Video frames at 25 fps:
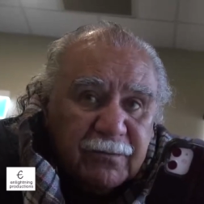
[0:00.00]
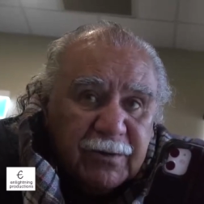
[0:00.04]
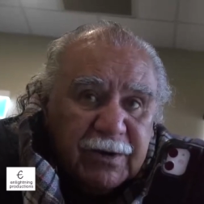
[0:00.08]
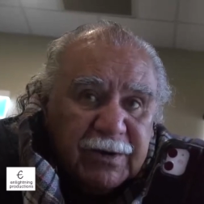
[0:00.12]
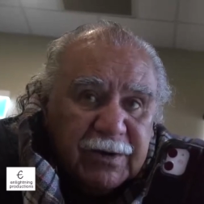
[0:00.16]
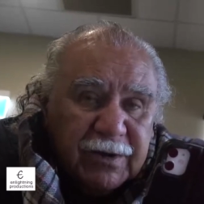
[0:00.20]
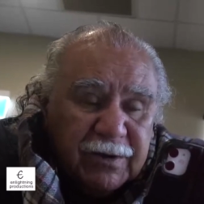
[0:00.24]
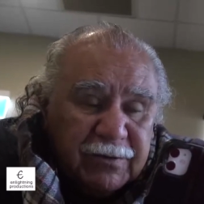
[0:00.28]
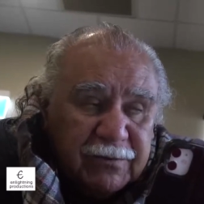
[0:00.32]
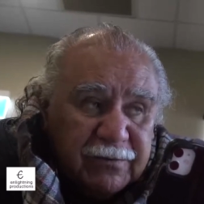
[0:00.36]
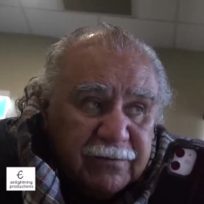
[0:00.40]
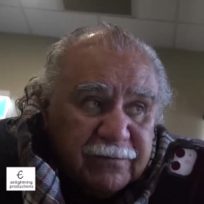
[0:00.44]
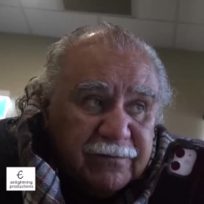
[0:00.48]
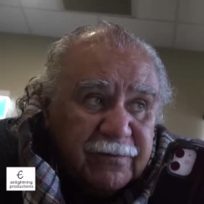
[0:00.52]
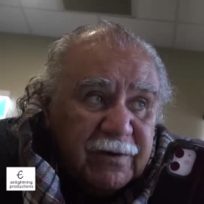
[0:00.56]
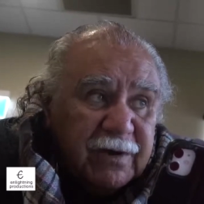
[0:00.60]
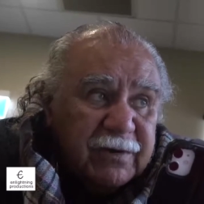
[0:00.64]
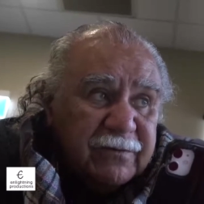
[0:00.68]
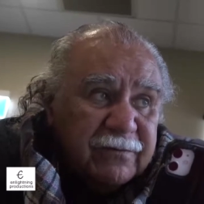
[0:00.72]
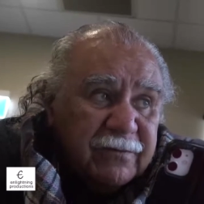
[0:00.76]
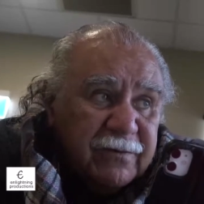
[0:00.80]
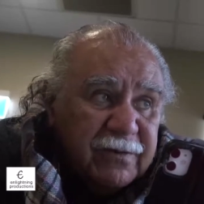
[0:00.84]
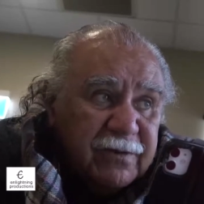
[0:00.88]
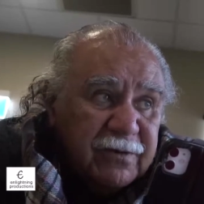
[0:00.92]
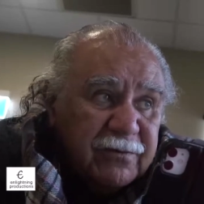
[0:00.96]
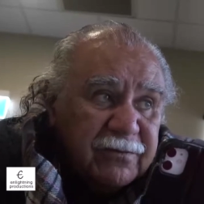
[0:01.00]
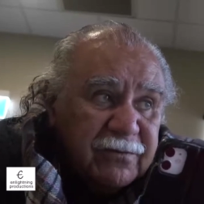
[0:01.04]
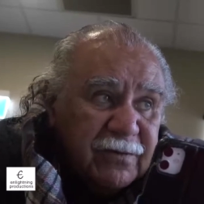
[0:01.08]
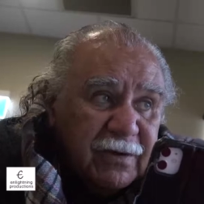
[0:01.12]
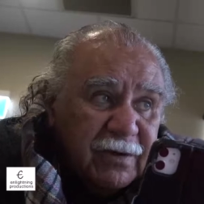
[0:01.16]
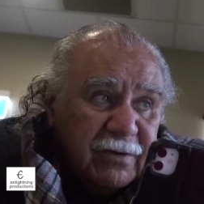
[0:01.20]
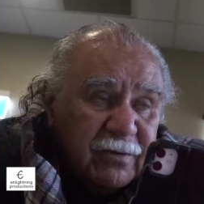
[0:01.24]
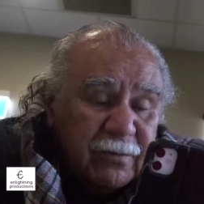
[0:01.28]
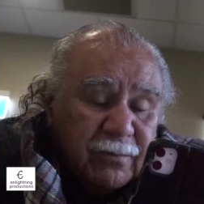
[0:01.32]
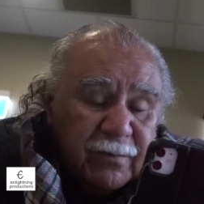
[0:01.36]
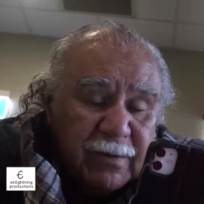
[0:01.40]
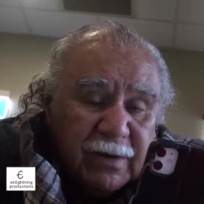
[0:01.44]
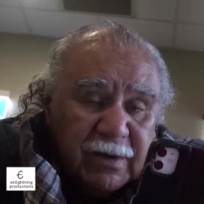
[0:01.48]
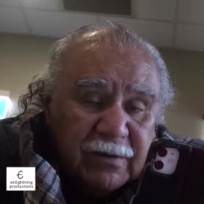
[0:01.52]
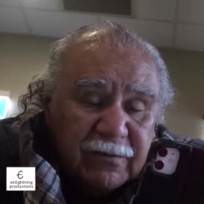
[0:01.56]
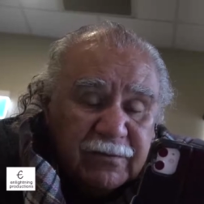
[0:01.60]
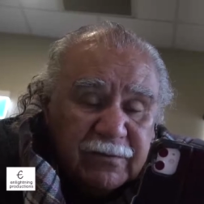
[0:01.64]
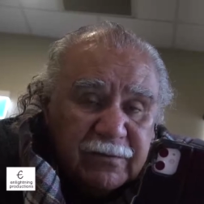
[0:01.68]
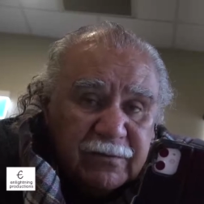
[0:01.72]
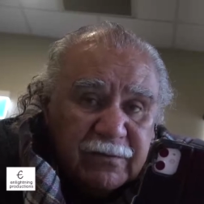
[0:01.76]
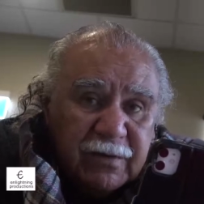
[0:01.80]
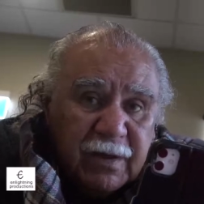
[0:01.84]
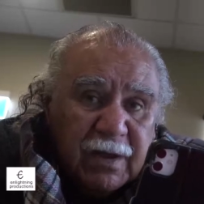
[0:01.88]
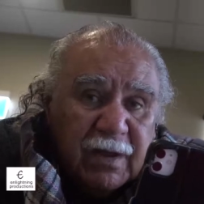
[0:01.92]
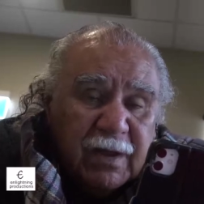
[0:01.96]
we need to fight for those sacred
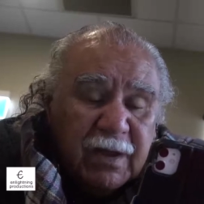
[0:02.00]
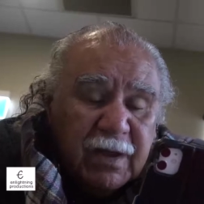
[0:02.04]
places